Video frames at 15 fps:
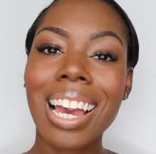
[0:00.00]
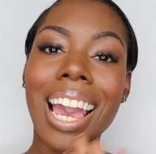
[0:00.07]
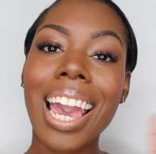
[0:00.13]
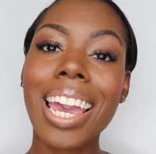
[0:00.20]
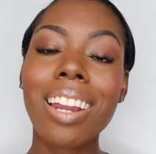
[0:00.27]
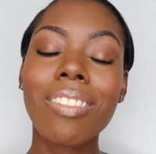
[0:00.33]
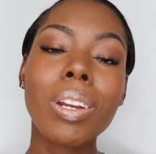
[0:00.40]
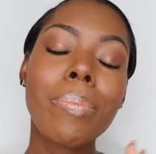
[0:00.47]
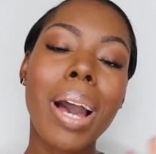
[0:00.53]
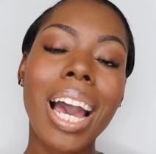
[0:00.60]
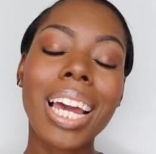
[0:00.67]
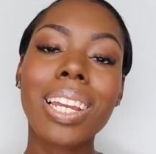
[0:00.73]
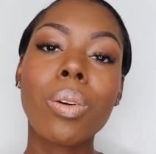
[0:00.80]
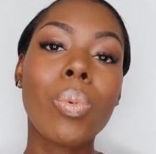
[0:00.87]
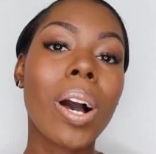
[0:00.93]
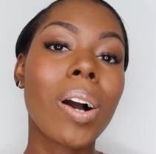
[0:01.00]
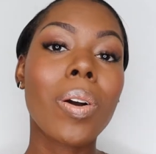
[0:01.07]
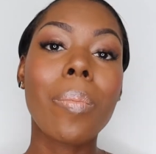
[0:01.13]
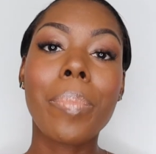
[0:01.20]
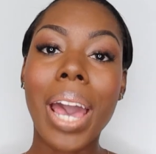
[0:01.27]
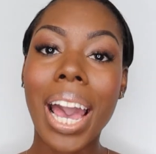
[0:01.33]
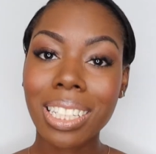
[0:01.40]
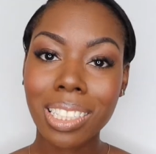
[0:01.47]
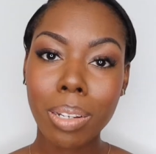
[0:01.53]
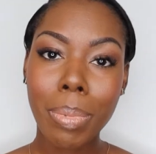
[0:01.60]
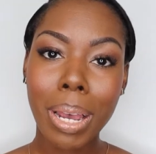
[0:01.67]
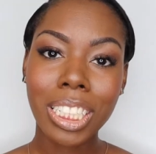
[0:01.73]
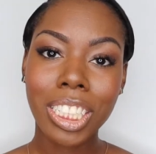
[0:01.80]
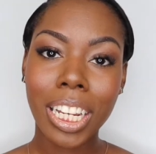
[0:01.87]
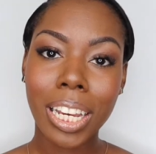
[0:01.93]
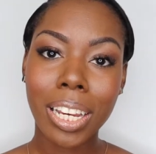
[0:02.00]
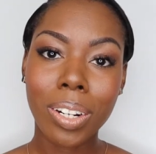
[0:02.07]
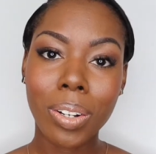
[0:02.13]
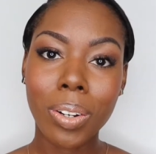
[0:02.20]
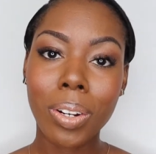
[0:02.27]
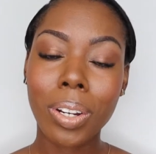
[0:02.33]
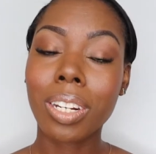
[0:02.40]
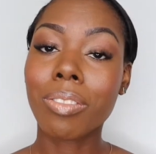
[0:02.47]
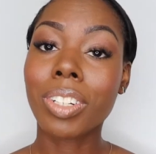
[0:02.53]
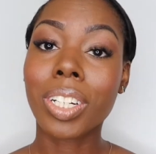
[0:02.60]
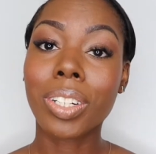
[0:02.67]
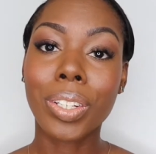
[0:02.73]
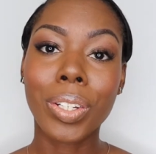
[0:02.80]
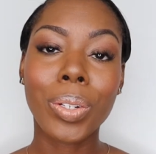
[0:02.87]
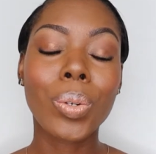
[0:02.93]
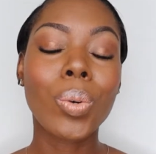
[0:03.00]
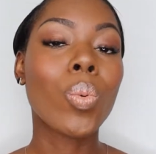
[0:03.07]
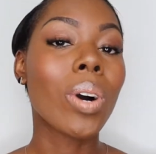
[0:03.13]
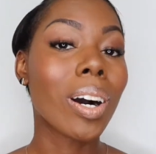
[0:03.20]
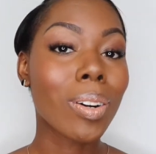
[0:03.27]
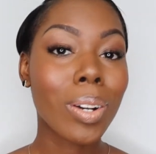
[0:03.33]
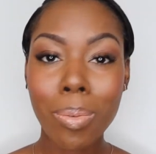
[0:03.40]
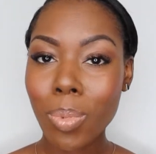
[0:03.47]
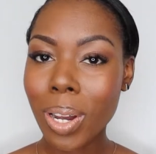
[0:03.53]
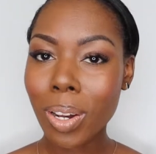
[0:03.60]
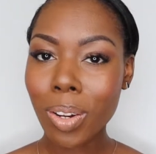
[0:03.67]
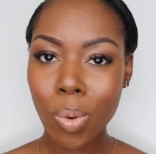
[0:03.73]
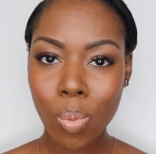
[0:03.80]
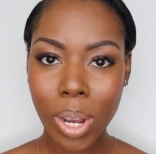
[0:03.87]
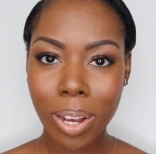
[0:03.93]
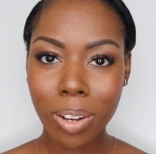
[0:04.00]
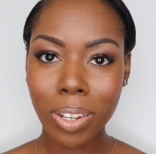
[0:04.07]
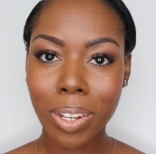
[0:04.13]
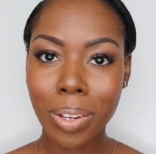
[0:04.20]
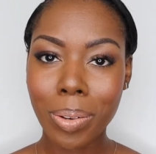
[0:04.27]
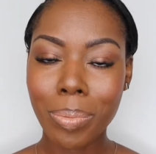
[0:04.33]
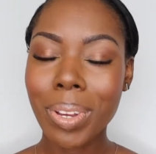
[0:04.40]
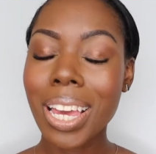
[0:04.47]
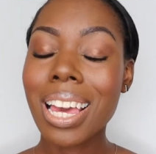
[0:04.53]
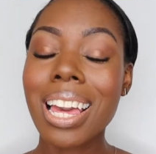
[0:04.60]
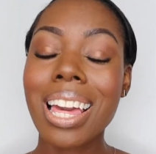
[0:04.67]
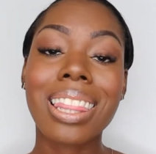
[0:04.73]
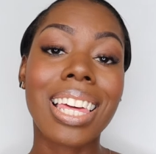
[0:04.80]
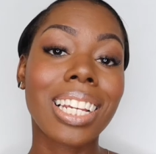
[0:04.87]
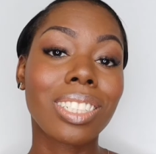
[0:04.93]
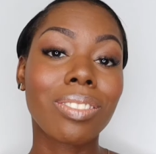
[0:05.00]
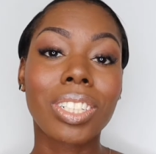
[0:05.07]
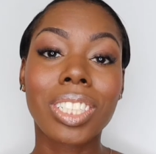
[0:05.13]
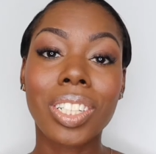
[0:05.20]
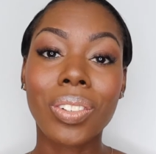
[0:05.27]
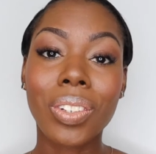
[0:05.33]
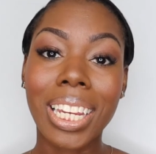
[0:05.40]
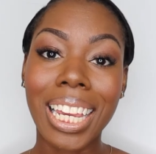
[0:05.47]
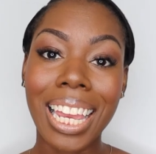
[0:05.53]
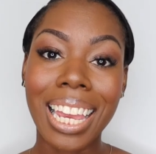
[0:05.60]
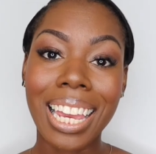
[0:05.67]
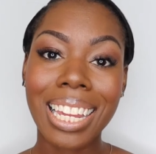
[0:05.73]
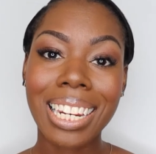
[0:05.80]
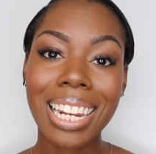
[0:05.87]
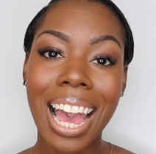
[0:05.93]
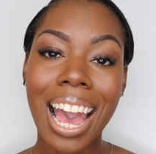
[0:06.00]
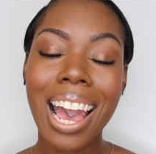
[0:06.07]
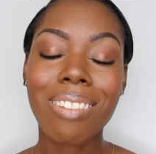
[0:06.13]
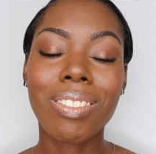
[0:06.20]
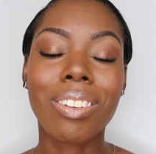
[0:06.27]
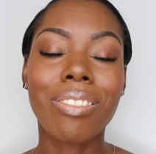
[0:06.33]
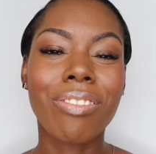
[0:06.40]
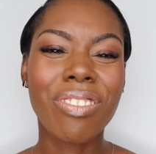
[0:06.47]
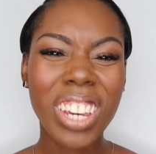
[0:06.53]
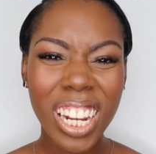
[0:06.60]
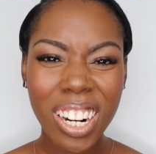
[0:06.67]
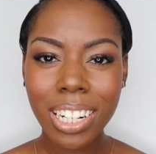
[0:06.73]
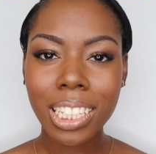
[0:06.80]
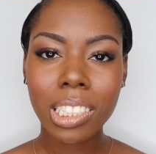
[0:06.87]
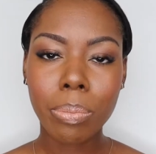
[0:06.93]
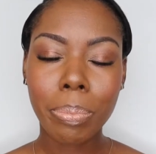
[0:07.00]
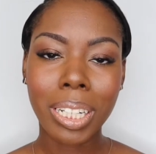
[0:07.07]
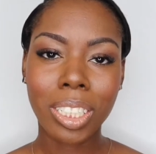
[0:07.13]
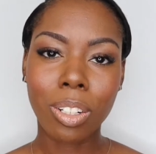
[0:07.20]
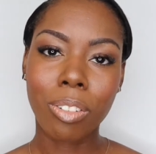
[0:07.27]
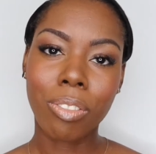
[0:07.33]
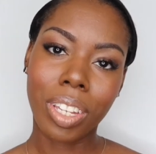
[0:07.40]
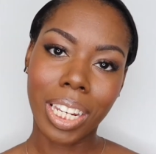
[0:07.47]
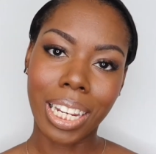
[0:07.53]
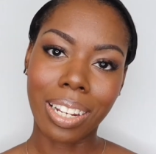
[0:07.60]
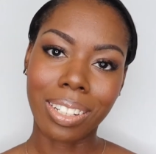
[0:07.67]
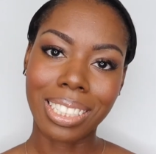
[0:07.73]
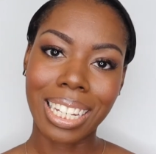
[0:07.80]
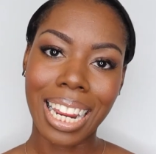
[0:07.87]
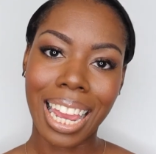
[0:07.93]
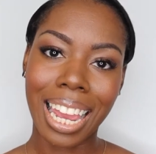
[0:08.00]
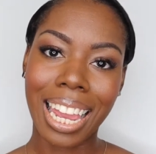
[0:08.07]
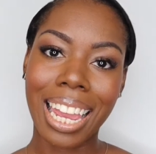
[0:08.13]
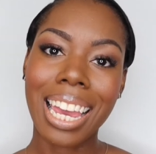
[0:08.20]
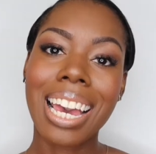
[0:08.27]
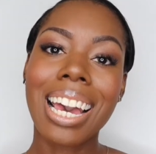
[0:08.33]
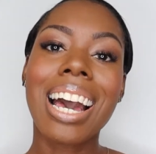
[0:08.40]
Hey everybody, welcome back to my channel. And if you're new, welcome, welcome, welcome. Thanks for tuning in. I have a very special video today.